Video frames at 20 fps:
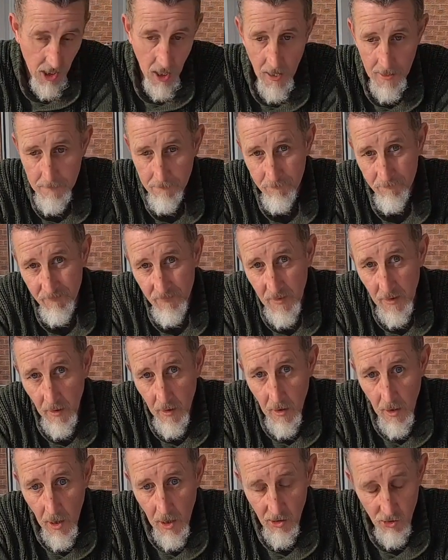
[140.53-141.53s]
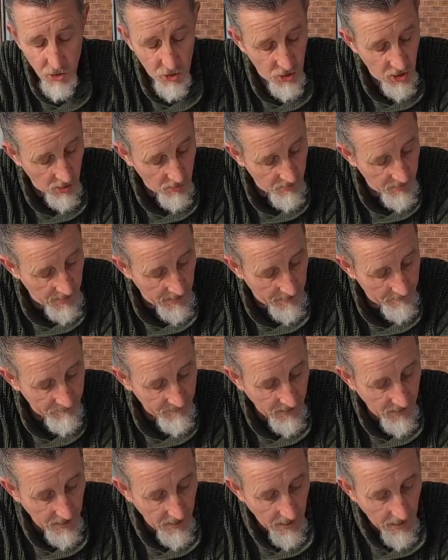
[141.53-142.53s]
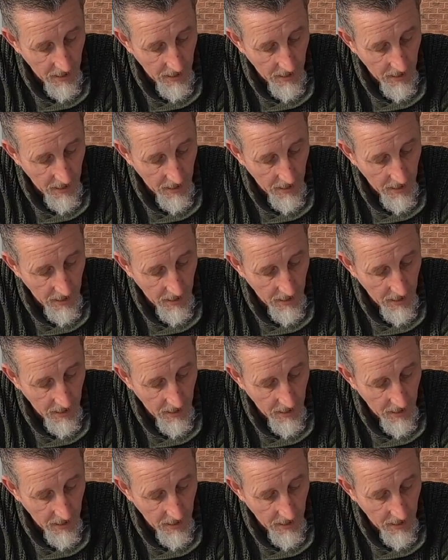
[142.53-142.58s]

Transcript: line. I'm going to show you that.